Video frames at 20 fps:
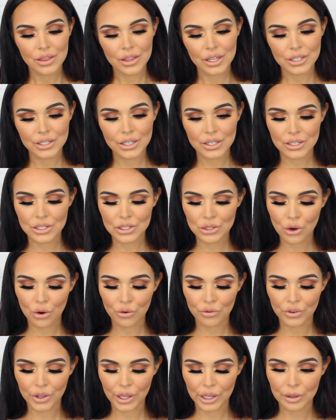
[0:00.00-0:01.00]
This is
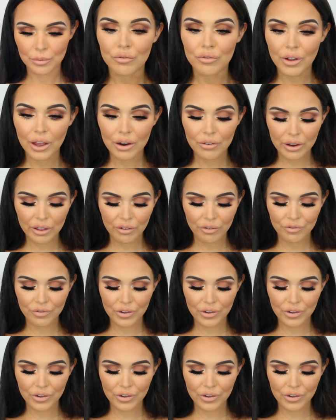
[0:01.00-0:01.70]
TOFFEE. Very